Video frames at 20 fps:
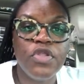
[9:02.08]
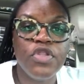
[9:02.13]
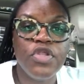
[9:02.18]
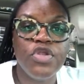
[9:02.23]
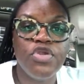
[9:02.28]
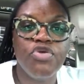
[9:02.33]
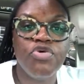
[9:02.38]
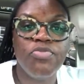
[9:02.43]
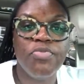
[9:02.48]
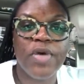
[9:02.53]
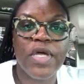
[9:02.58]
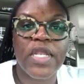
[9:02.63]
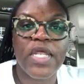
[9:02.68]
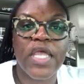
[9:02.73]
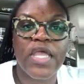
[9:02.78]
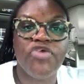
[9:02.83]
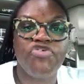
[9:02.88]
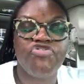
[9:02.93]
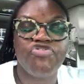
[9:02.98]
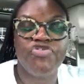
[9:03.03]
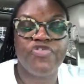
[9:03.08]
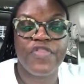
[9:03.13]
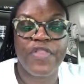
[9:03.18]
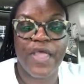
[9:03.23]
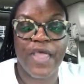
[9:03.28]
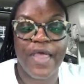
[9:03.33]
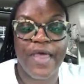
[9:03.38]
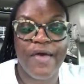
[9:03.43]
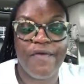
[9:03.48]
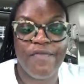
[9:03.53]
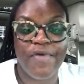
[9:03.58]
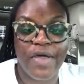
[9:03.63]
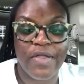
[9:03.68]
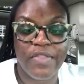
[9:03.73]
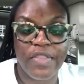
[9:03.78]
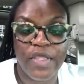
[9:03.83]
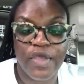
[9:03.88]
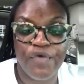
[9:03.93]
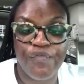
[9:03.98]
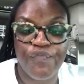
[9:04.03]
the new medications they have
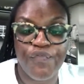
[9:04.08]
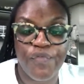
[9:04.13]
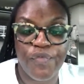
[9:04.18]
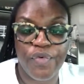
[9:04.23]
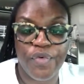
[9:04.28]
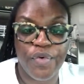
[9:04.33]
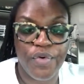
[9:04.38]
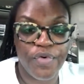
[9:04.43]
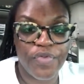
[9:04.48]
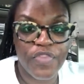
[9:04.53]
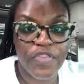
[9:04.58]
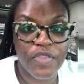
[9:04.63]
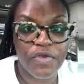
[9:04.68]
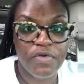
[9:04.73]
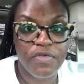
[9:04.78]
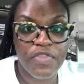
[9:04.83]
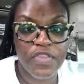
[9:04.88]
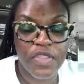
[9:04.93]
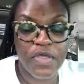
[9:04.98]
out there for sickle